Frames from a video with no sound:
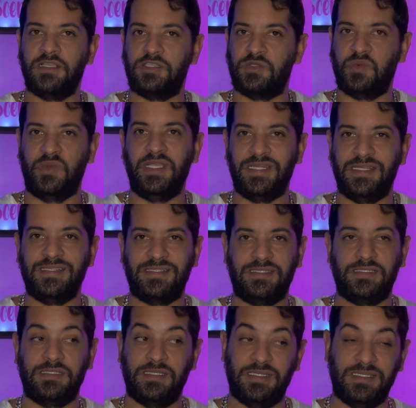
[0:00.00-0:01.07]

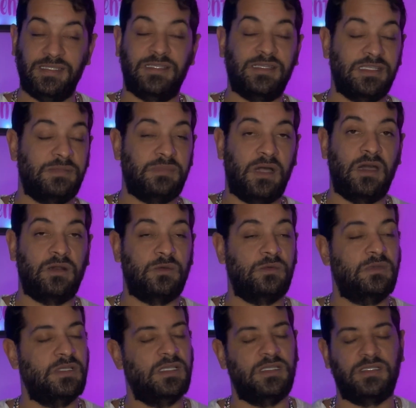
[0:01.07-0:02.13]
sweetness into this
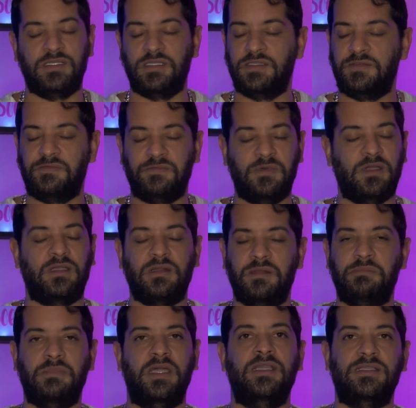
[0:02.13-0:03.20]
bottle is just fucking
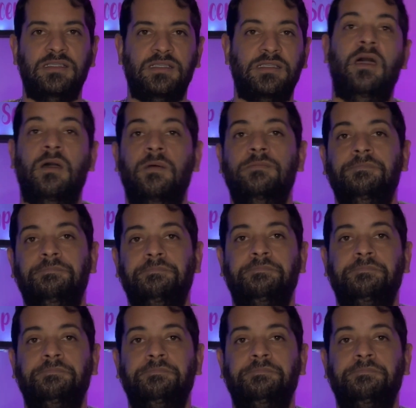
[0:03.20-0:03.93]
amazing. Now,